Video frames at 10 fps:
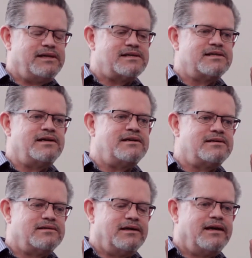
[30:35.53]
Yes, it
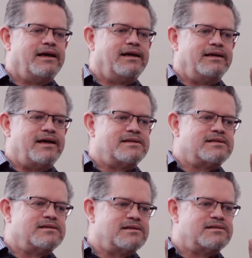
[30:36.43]
is.
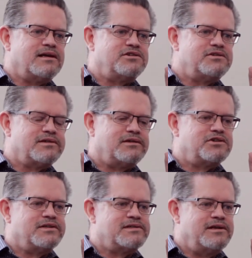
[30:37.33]
Yes, this is such and
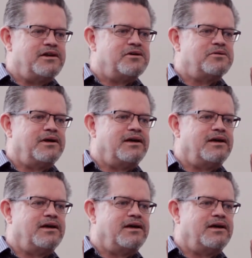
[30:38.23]
such casino,